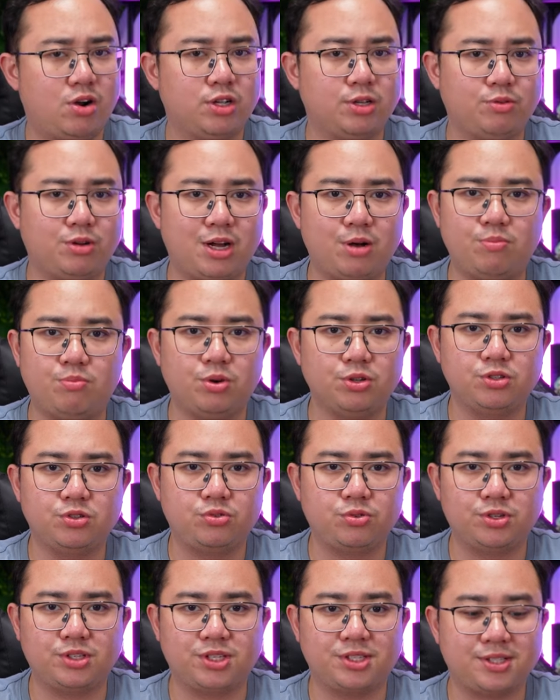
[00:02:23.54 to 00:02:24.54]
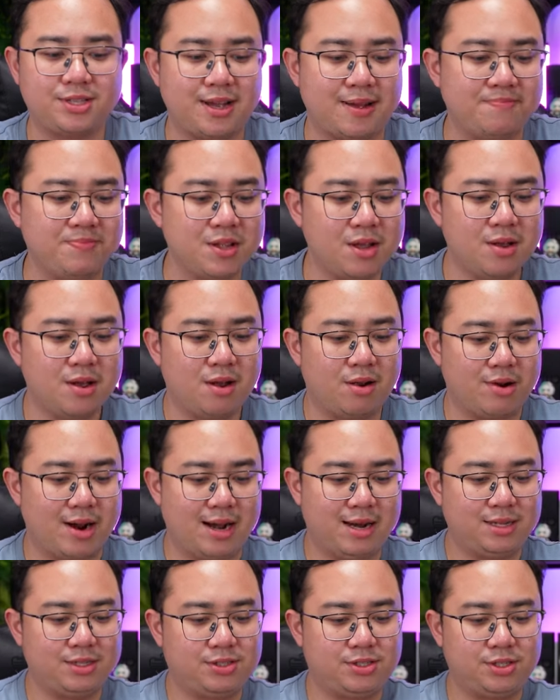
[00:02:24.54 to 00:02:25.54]
how, how monstrous is that? All
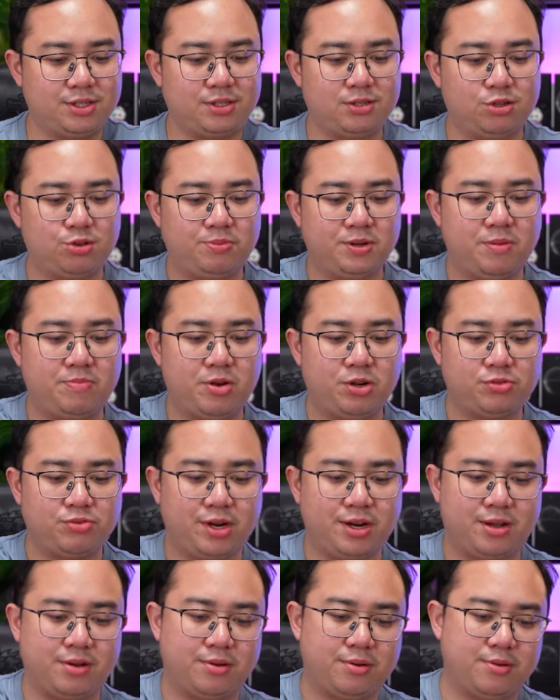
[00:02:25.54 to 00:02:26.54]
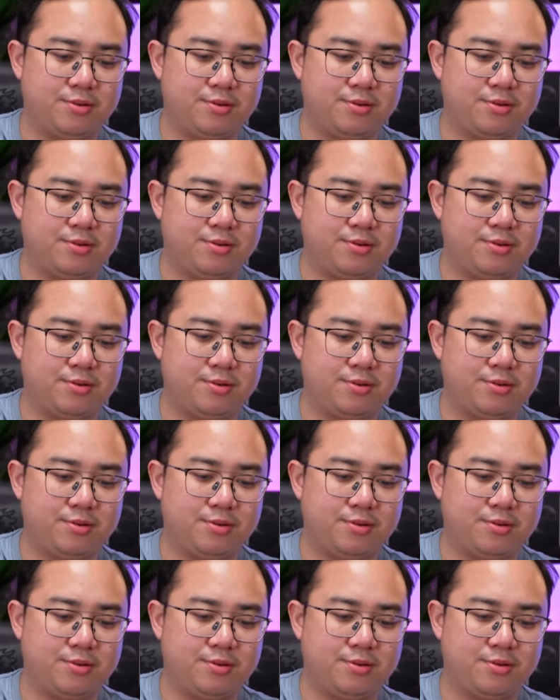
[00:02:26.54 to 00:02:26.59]
right, let's just open the box right now.